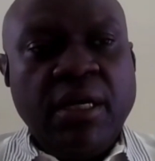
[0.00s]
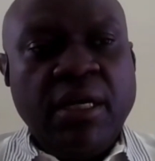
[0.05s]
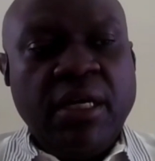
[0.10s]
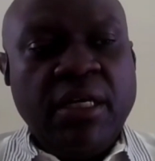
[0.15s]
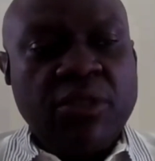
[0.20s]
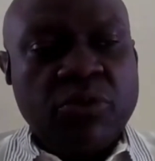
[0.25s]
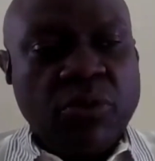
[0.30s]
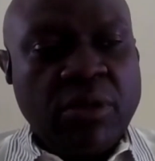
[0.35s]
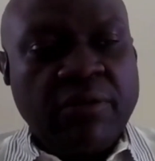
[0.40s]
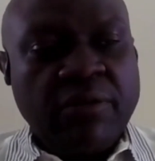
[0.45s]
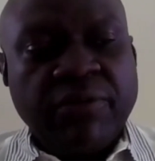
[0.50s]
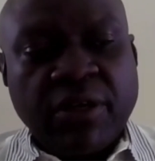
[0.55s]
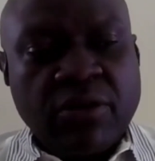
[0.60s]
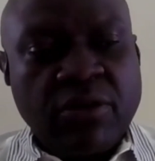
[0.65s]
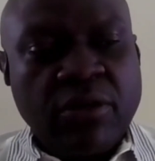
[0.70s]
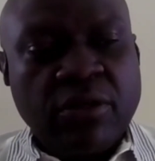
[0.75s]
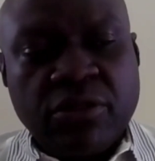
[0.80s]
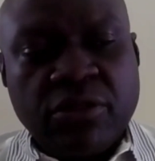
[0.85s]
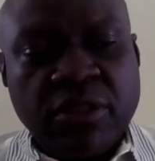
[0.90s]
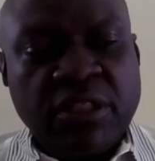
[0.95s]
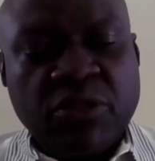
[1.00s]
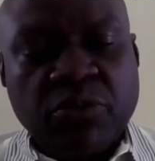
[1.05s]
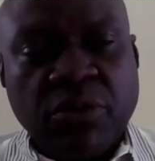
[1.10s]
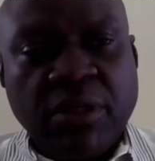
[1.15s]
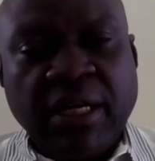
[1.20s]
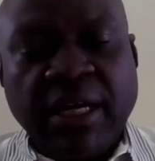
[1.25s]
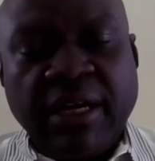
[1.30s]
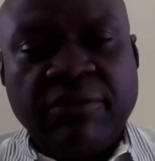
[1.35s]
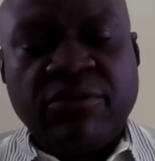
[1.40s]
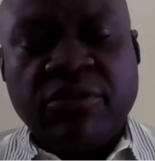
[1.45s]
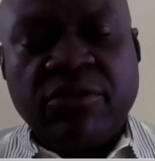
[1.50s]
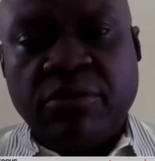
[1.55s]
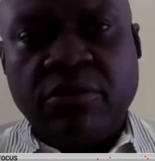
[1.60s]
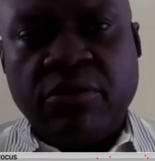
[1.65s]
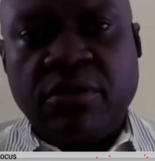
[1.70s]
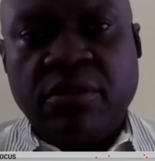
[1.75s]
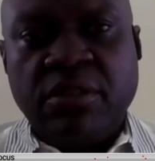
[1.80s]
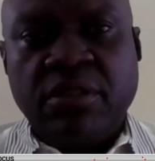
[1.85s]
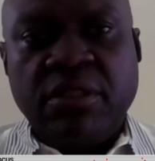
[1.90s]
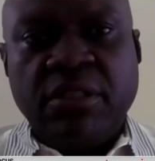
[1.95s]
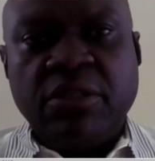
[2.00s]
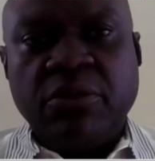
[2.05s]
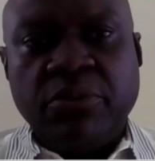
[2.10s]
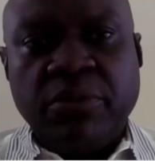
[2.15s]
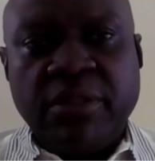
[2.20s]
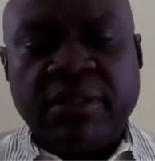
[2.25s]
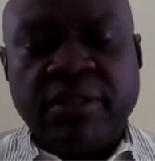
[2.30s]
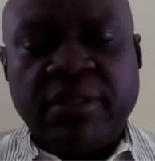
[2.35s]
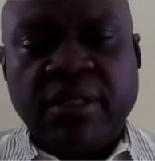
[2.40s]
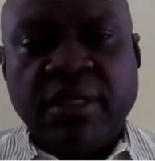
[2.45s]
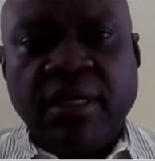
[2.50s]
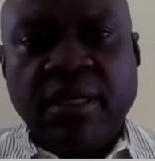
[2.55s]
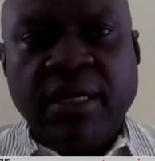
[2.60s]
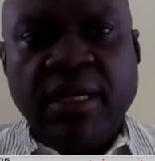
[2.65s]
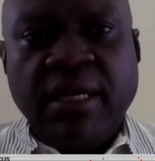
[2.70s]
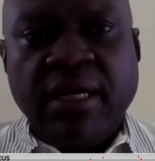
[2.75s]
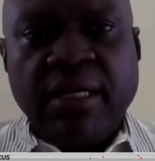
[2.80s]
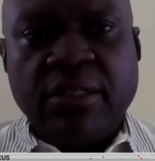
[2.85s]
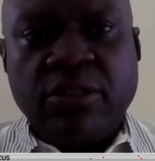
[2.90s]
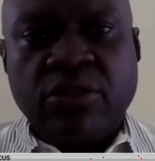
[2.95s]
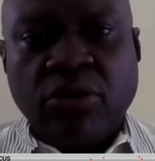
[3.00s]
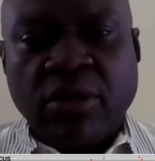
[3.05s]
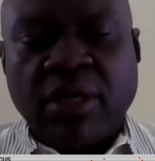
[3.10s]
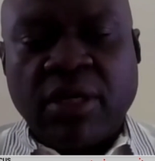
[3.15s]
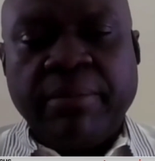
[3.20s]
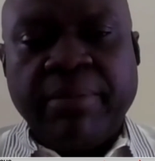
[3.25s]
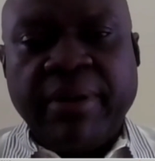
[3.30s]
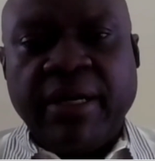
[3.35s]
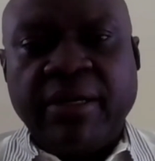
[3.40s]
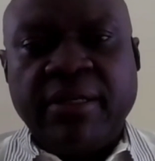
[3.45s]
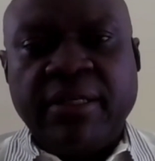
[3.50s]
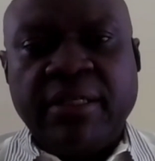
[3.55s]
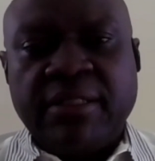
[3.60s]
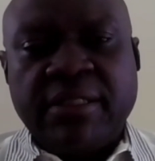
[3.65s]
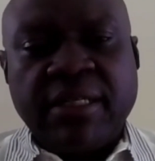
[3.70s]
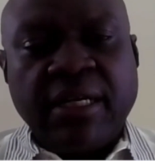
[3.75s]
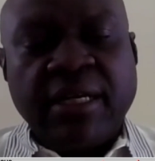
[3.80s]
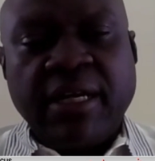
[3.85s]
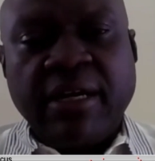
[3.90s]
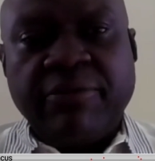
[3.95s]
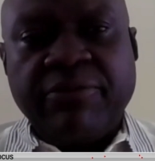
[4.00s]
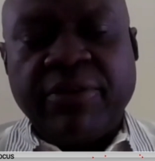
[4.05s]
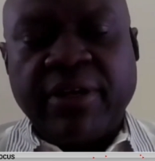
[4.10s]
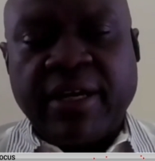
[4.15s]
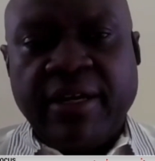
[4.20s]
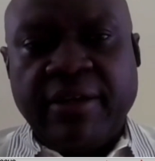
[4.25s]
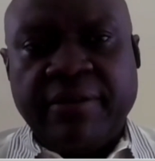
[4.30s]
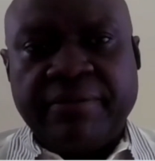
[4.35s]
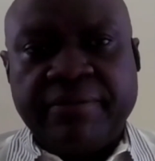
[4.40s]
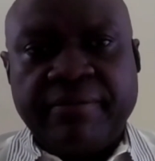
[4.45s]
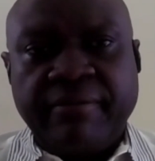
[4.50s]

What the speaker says: is one of the countries we'll have to deal with and talk about is South Africa.